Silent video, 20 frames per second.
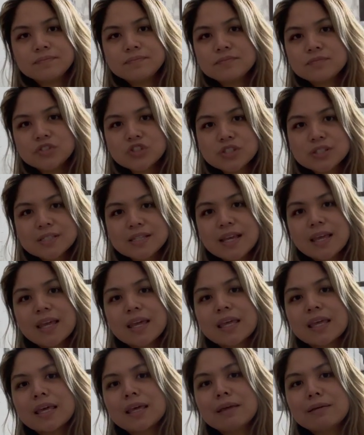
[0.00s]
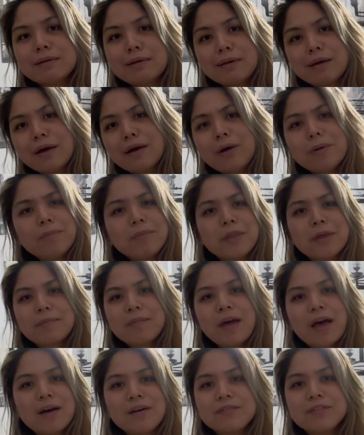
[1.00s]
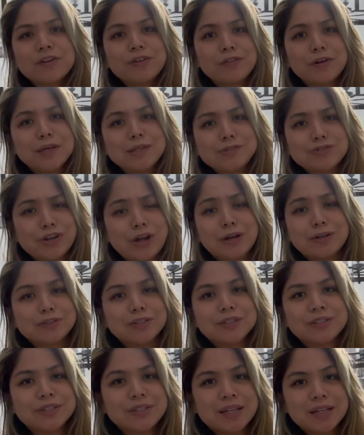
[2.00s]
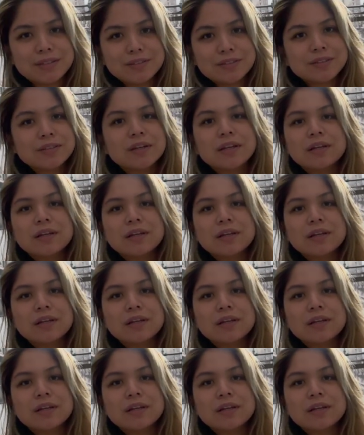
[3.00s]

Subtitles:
just like help them have a great childhood and,